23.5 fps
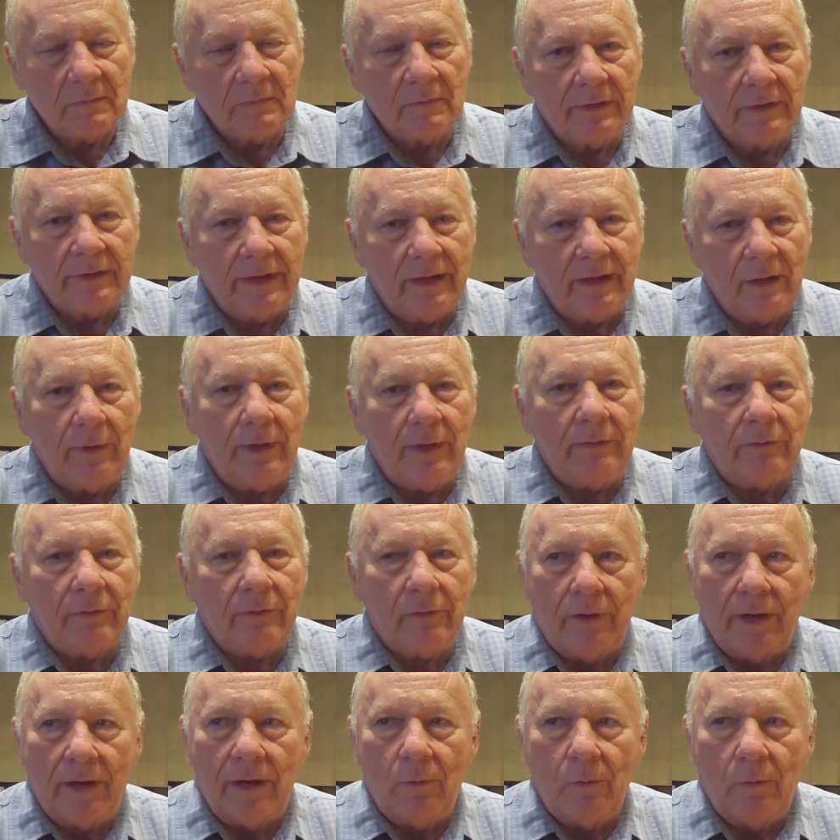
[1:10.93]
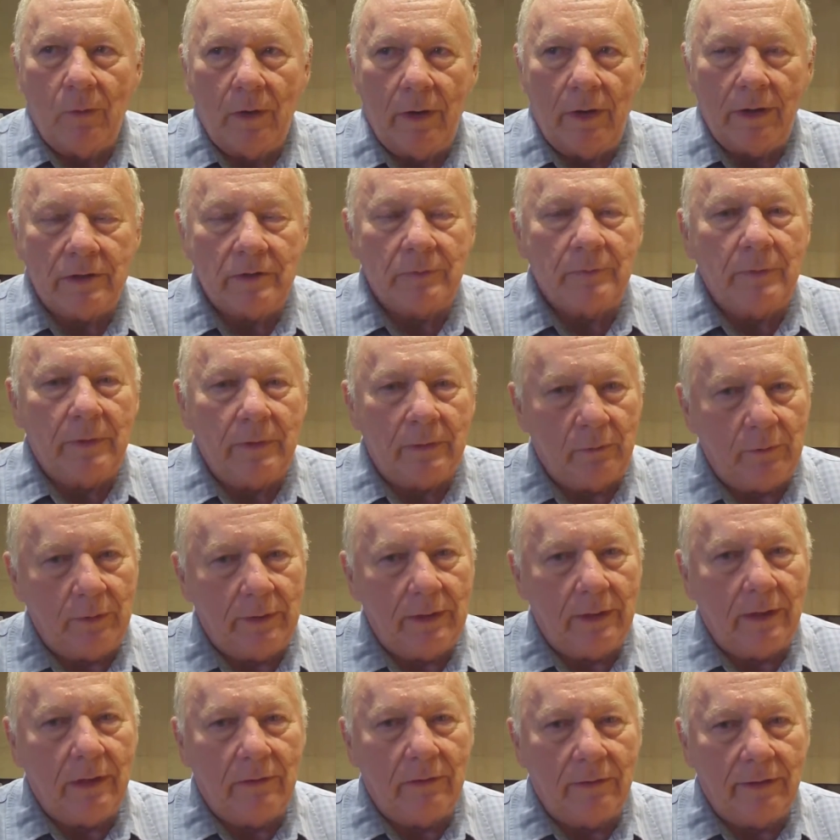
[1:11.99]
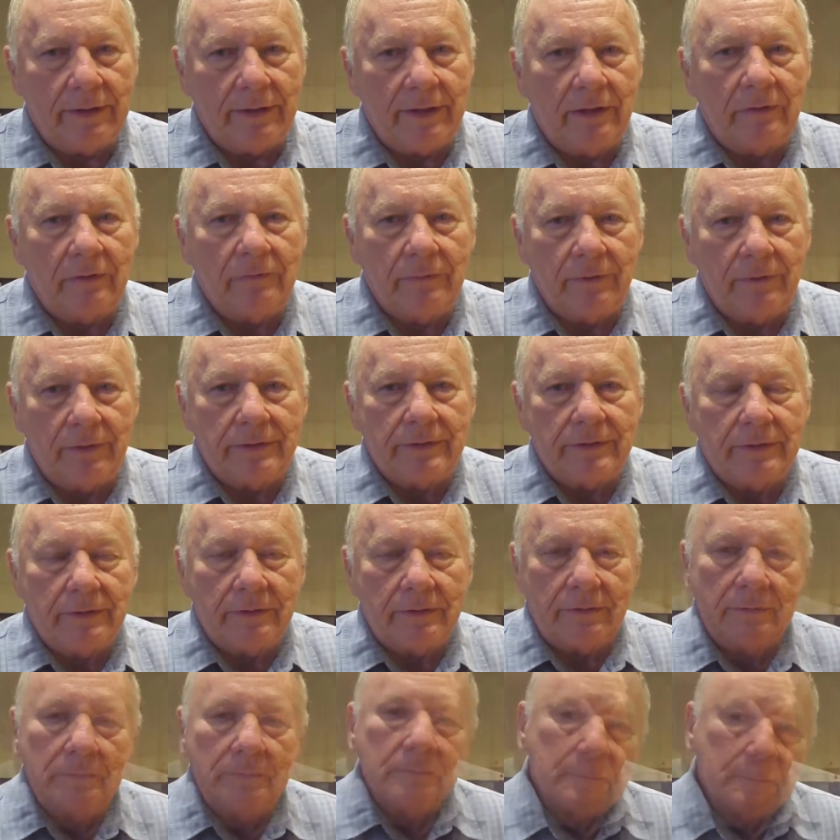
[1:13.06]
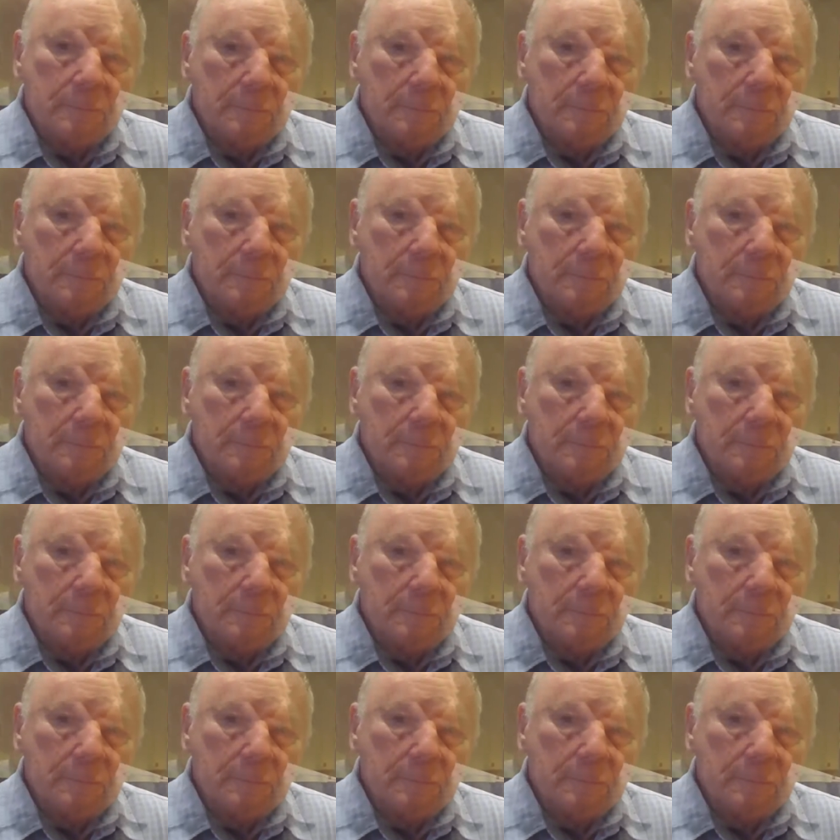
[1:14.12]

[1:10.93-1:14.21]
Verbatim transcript: Look at, we have a crime watch, but we all look out for each other.